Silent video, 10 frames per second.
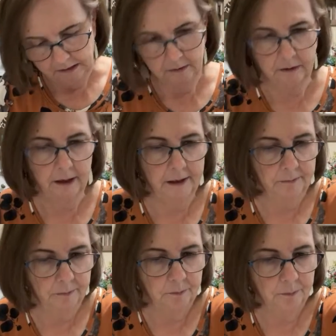Okay,
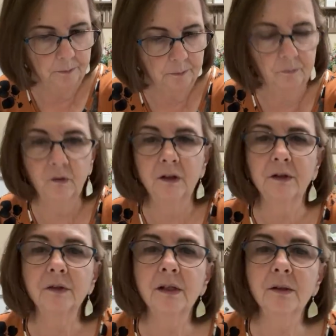and
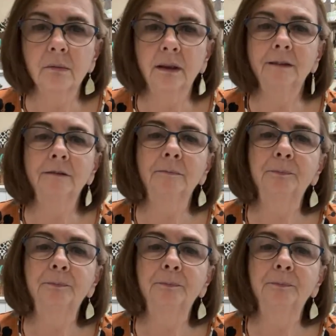there's this one.